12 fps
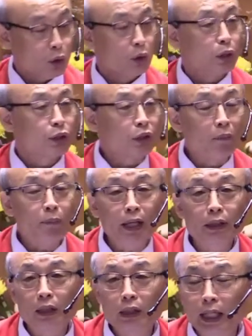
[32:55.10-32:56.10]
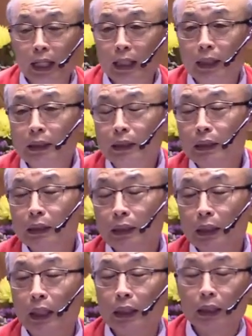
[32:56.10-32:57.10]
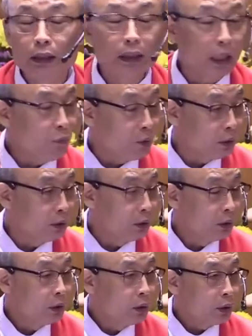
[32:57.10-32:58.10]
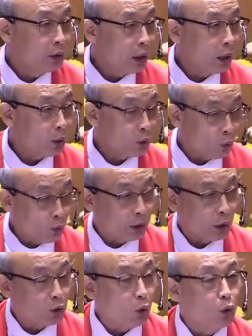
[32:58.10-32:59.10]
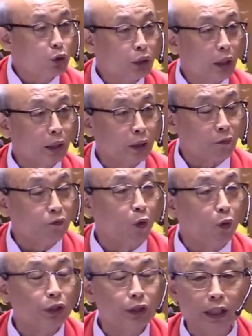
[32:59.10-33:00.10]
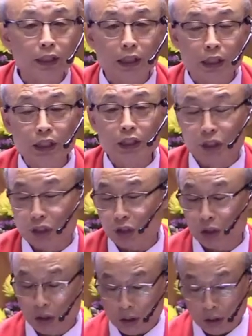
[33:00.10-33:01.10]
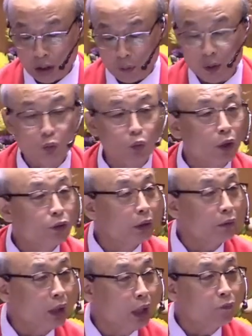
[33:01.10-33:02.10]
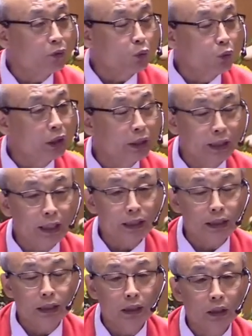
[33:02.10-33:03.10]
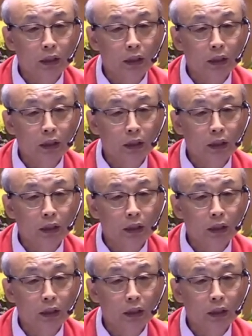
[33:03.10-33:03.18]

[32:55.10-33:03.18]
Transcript: survey the land, and they will during those 40 day years, they will wander around the wilderness,